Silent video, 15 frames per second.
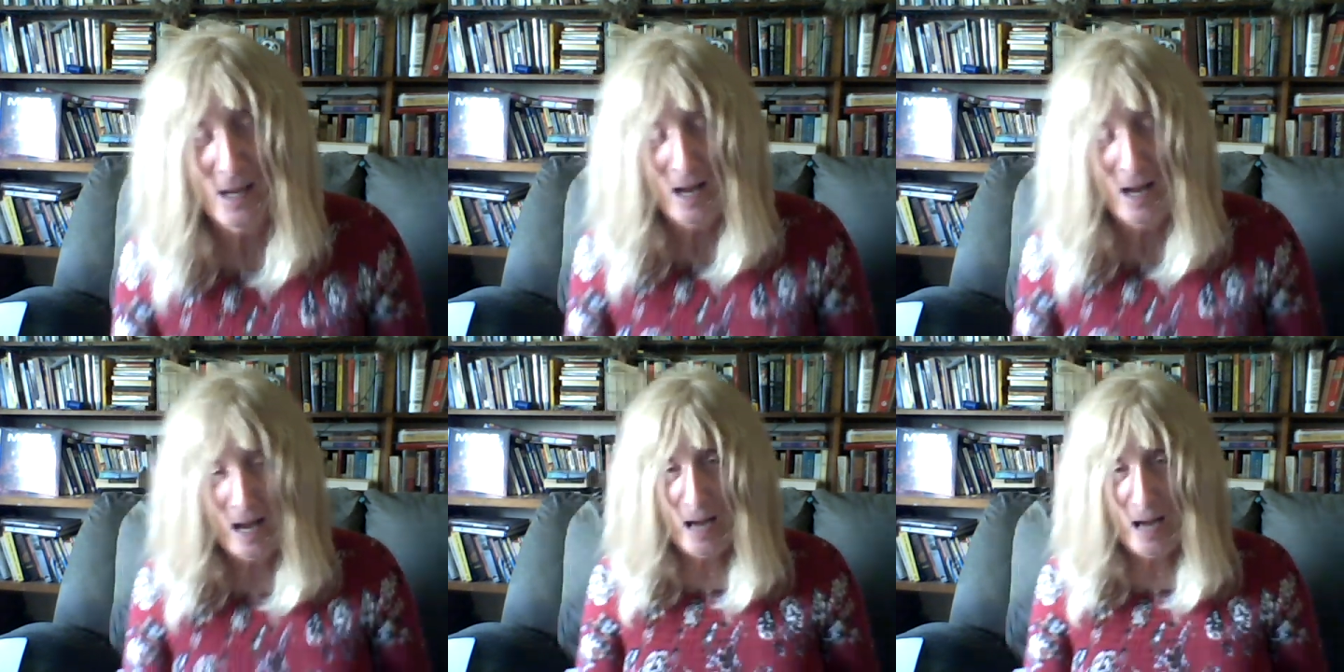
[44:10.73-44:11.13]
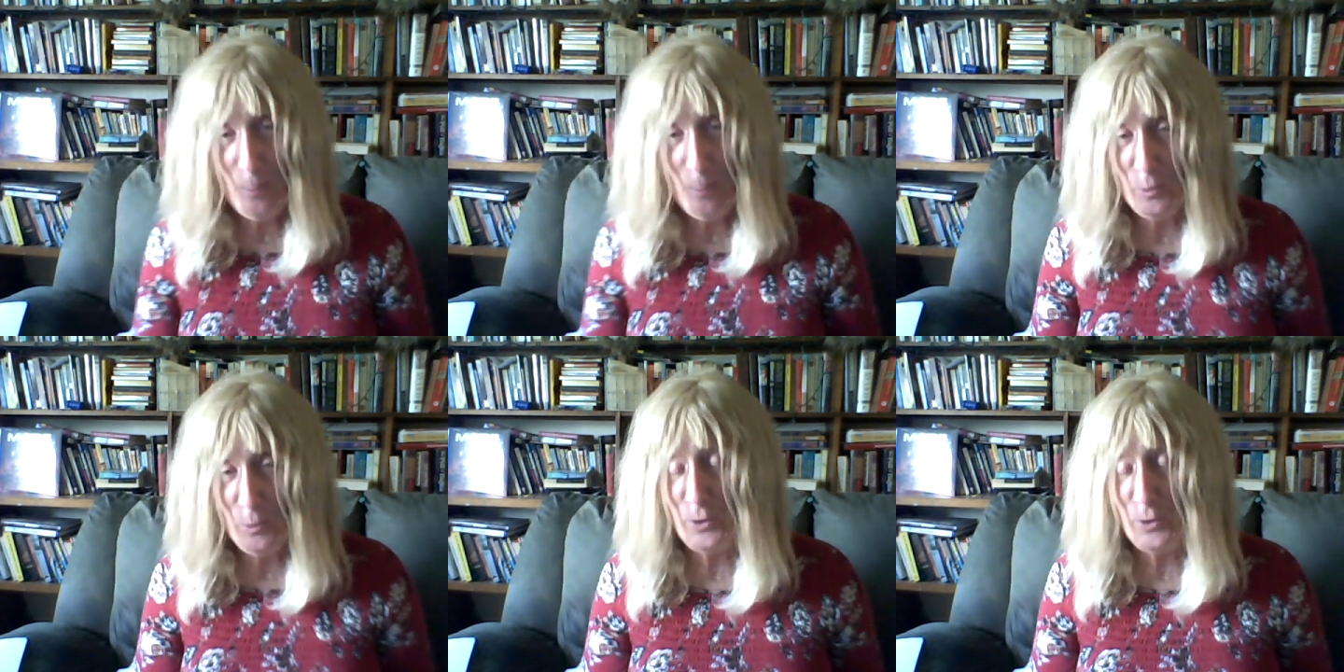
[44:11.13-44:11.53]
I
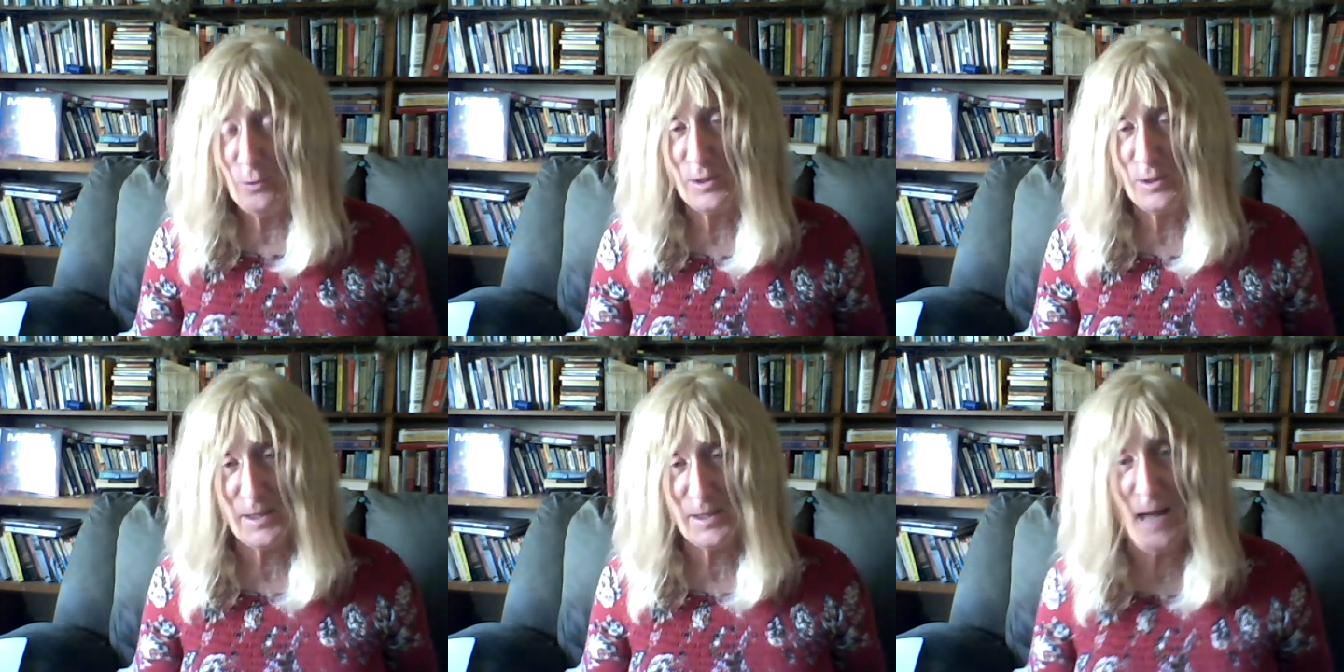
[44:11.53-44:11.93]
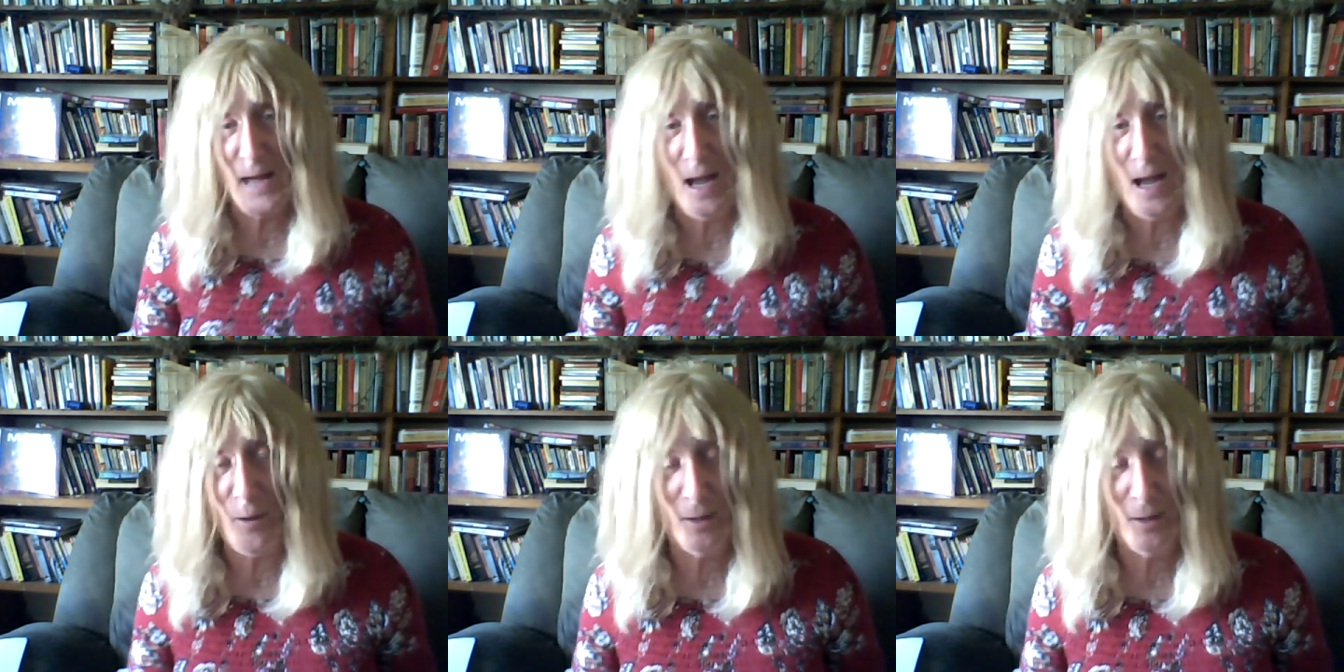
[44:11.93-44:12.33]
wouldn't do this
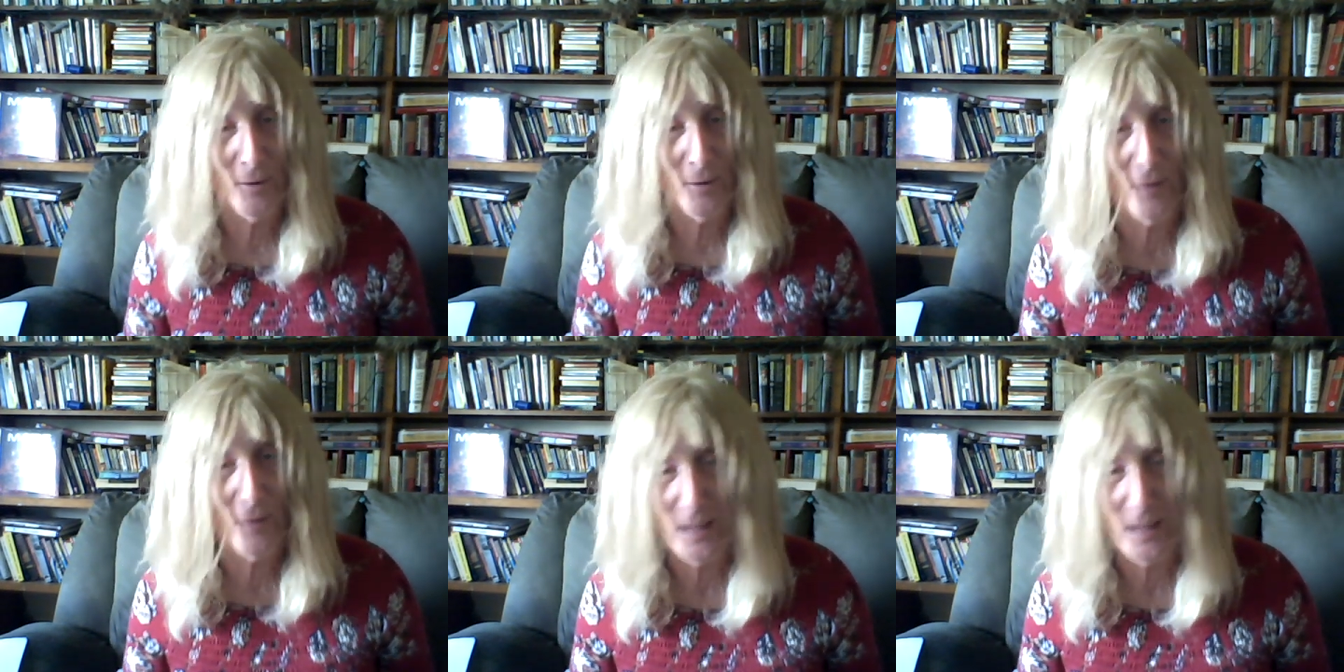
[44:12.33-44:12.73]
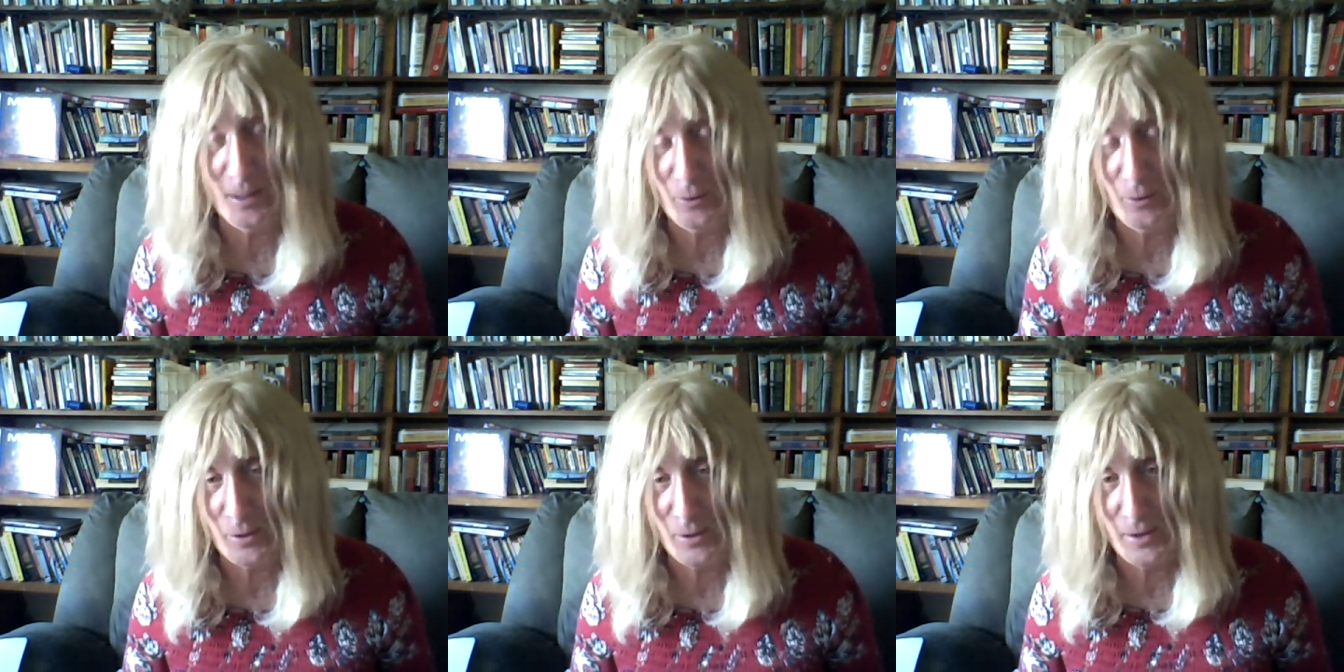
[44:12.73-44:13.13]
now. I don't know. I got to a
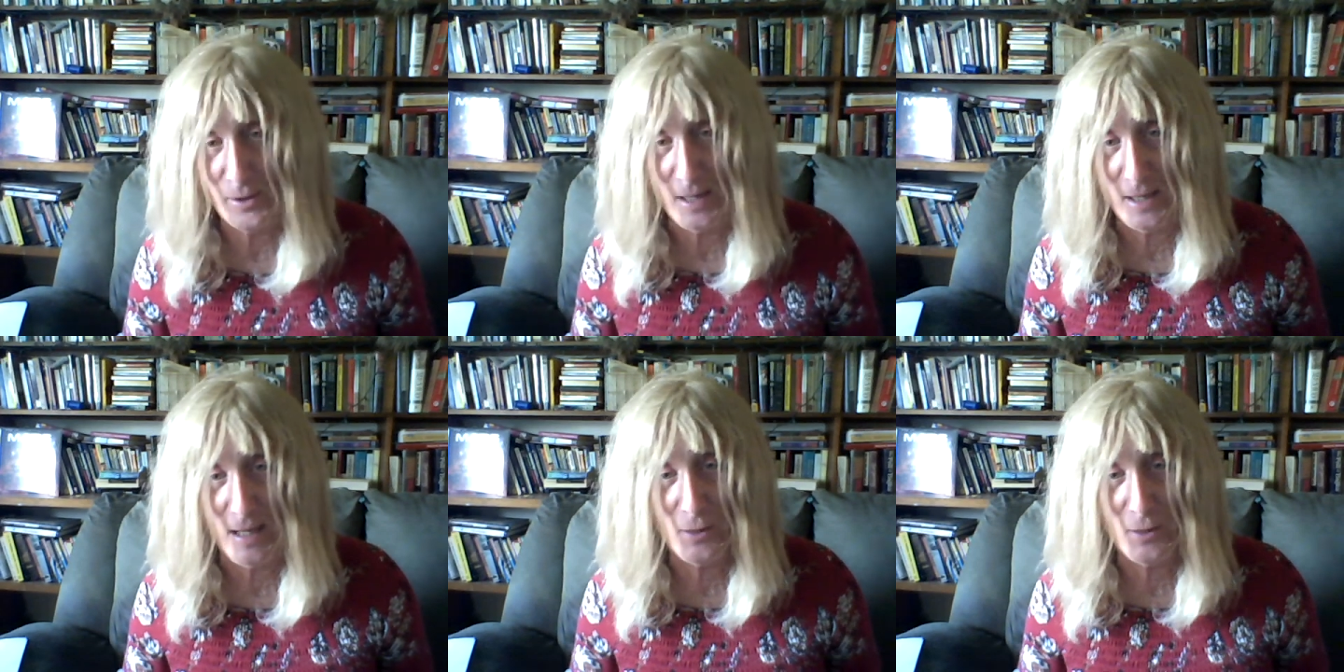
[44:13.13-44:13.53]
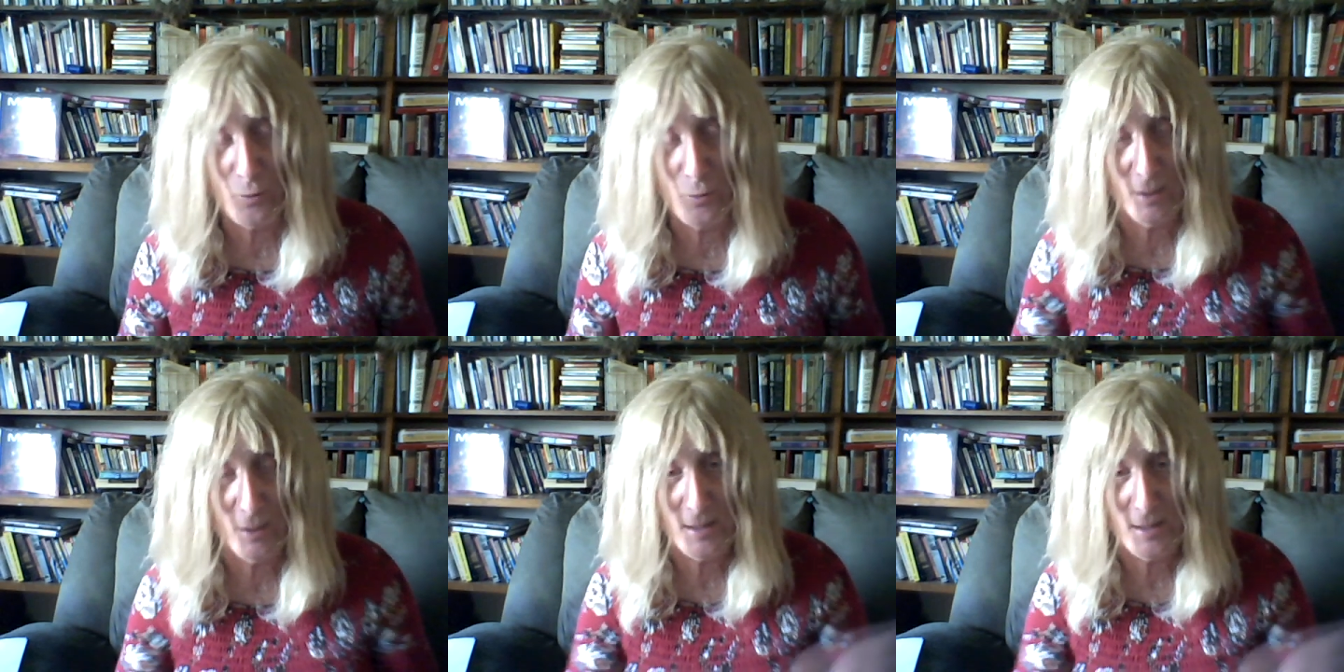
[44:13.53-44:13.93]
stage where I
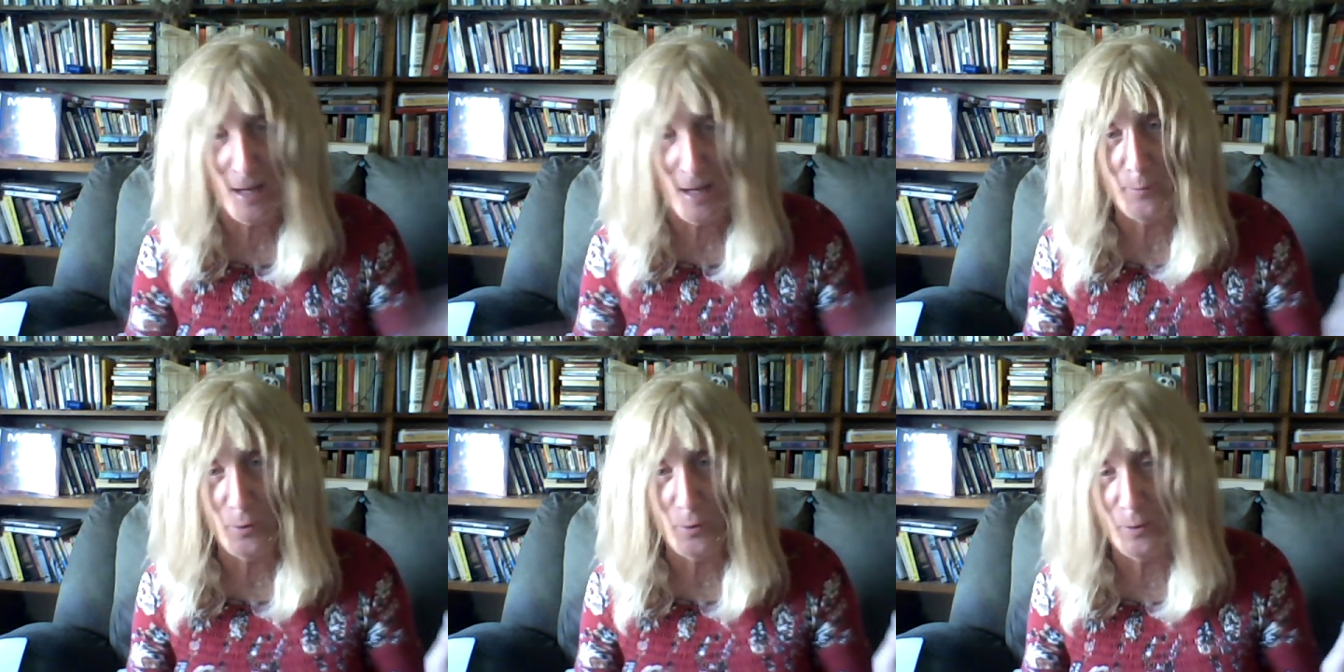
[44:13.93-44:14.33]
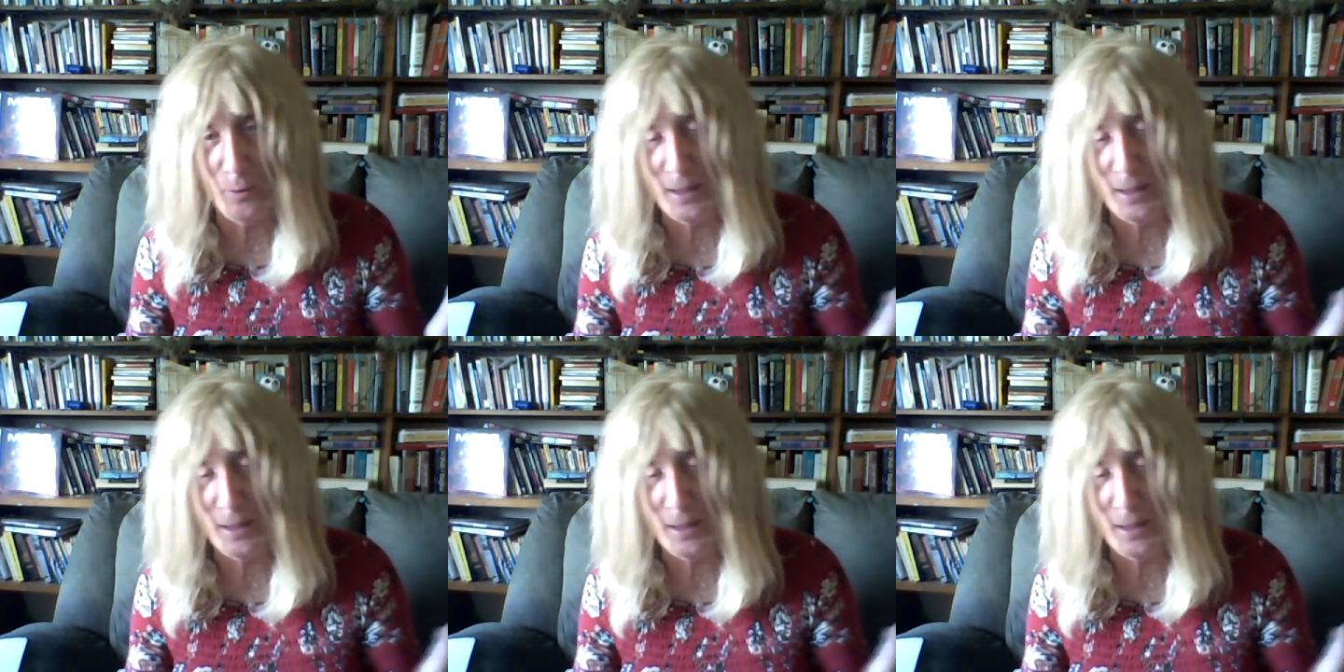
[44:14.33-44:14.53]
stopped doing it.